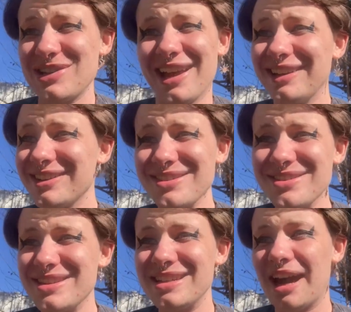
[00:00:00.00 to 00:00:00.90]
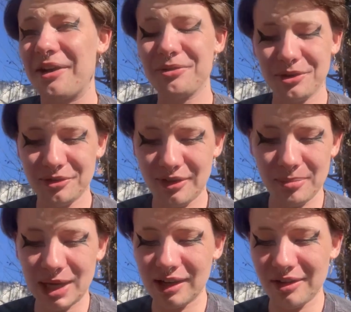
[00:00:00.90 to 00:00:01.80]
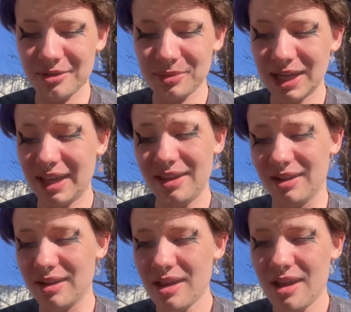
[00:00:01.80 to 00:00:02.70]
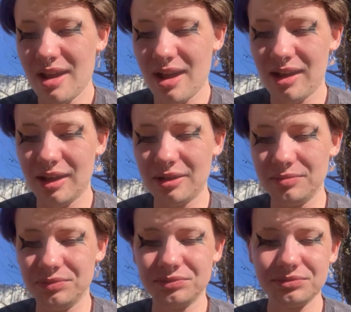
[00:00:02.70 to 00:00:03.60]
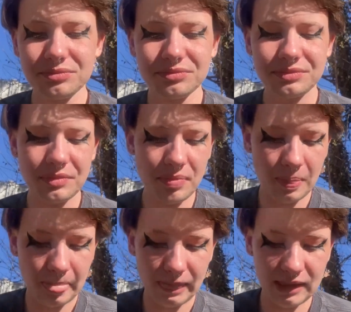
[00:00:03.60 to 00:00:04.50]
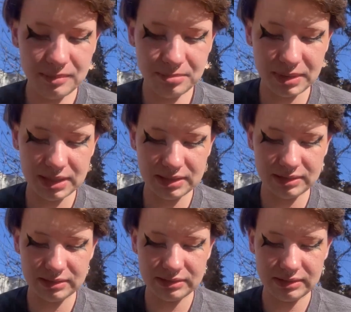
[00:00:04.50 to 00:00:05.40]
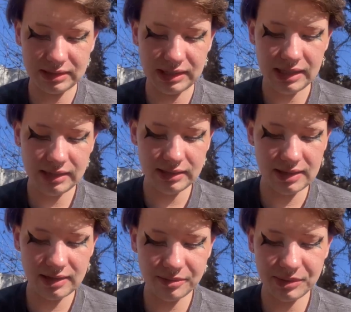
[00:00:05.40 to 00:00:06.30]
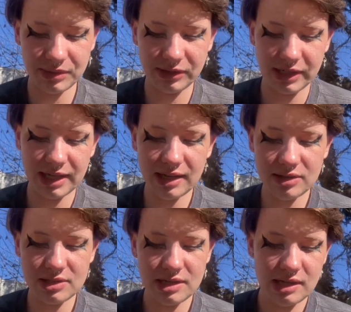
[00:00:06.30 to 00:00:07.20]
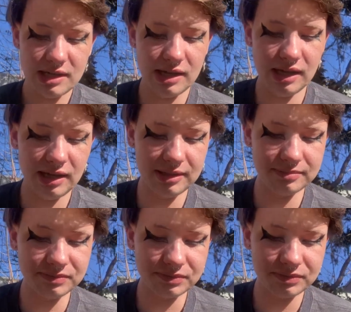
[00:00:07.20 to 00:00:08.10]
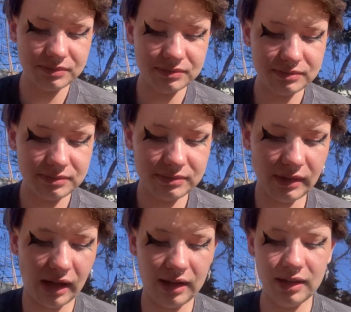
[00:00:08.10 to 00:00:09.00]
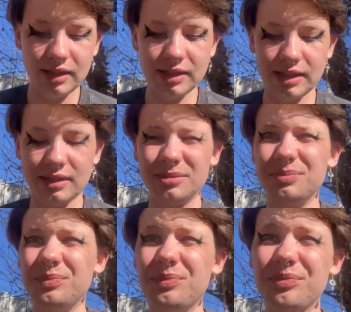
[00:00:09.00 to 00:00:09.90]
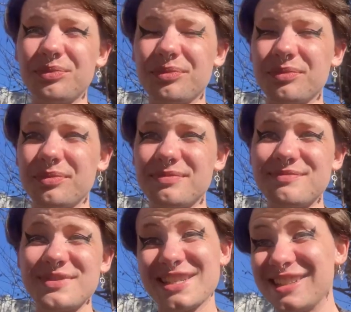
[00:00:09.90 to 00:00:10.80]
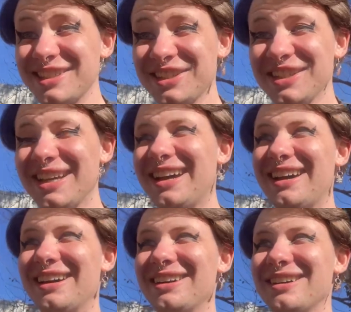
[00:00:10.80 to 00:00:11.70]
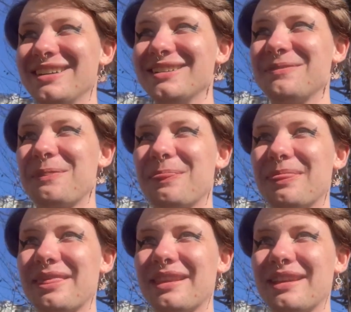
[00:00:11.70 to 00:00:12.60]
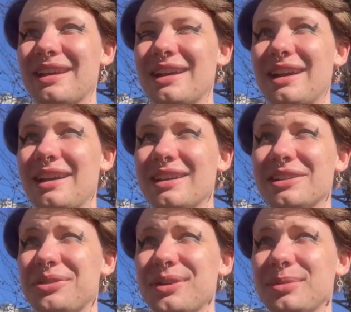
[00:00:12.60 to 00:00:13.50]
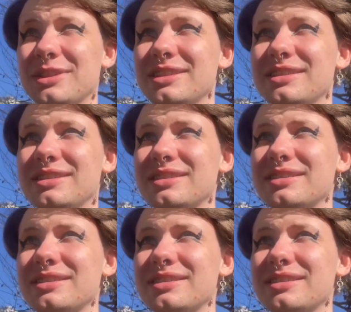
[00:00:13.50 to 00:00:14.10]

ten years on T. I don't know if I'll make another one again. Um, but, yeah, that's how I'm doing right now. Um, I am still uh, uh, incredibly